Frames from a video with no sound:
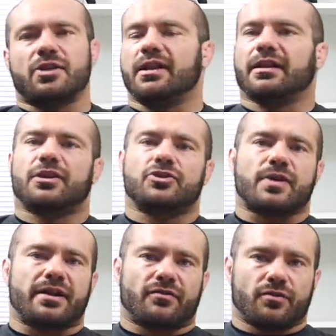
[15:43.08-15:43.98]
you eat a lot of
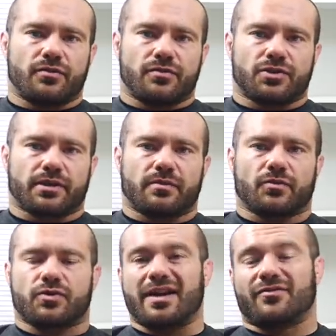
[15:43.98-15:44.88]
dried fruit usually.
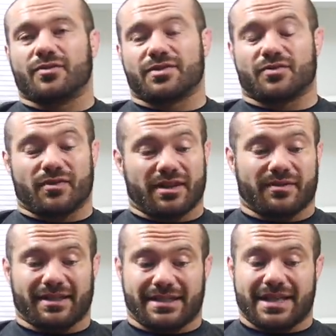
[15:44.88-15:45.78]
Well, dried fruit's really,
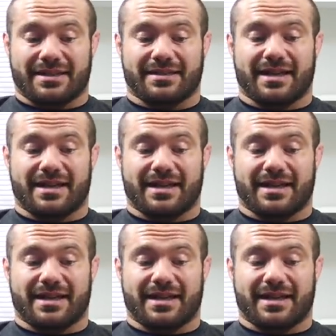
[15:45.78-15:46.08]
really dense.